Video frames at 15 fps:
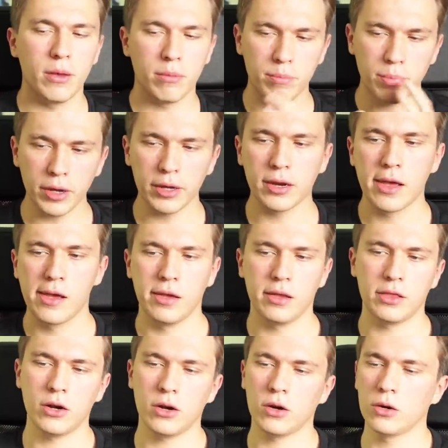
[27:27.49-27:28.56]
but
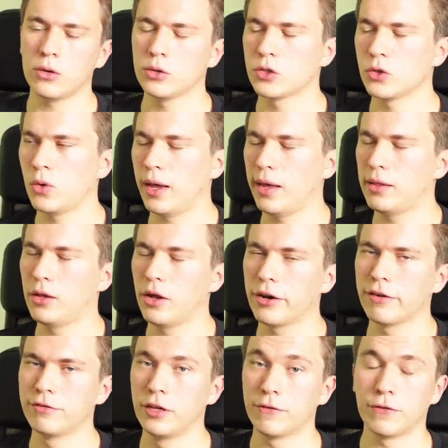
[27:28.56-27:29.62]
there are also a lot
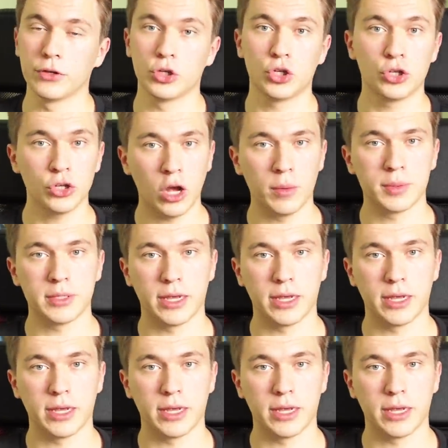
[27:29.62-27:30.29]
of different shops,